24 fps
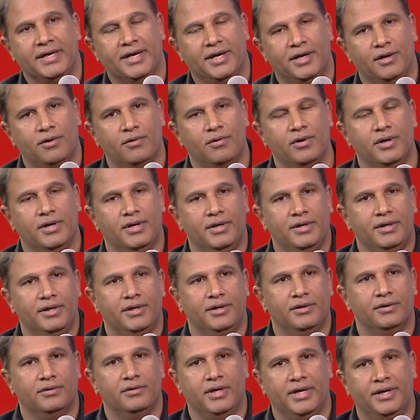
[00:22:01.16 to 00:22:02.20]
around,
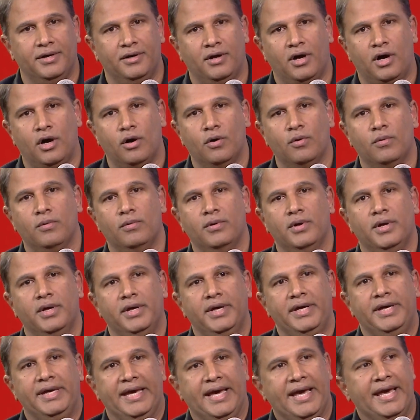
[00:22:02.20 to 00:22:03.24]
and how
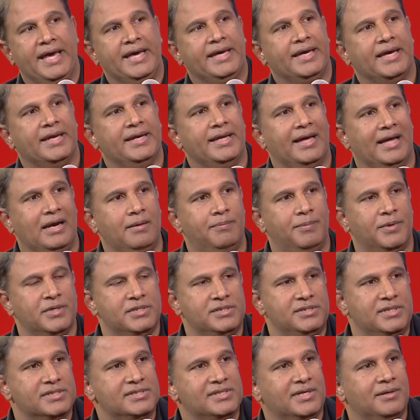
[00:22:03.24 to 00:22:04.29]
AI can help us
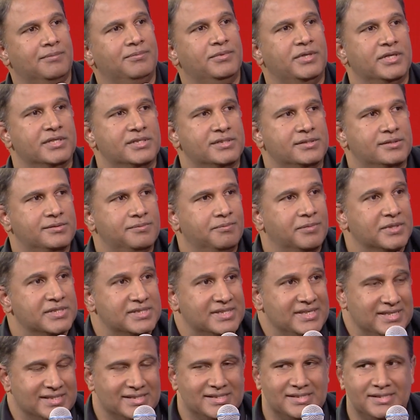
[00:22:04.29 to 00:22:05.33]
disrupt this
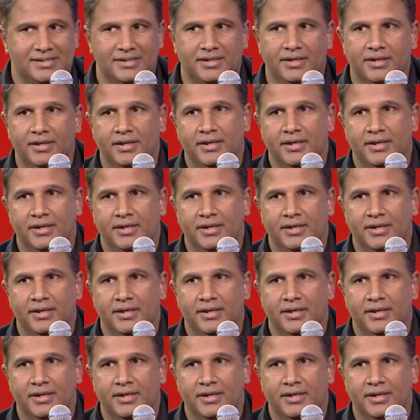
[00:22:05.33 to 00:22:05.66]
business.